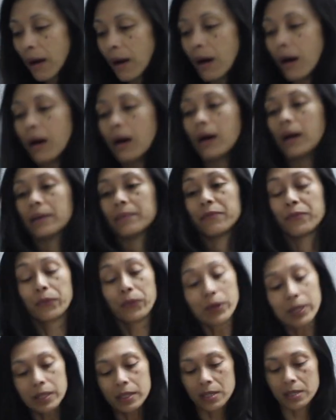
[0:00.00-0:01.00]
I'm
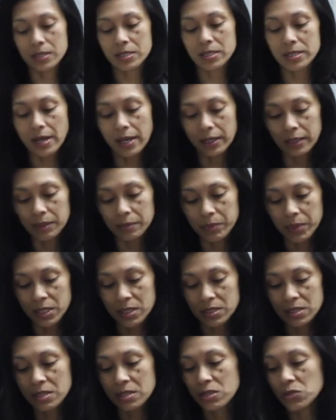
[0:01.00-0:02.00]
really excited
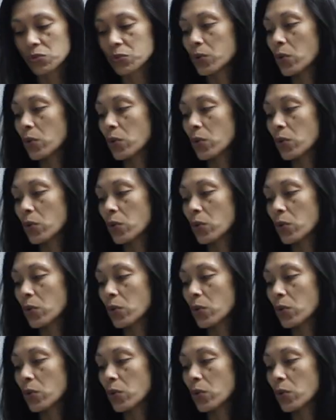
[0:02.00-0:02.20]
because this is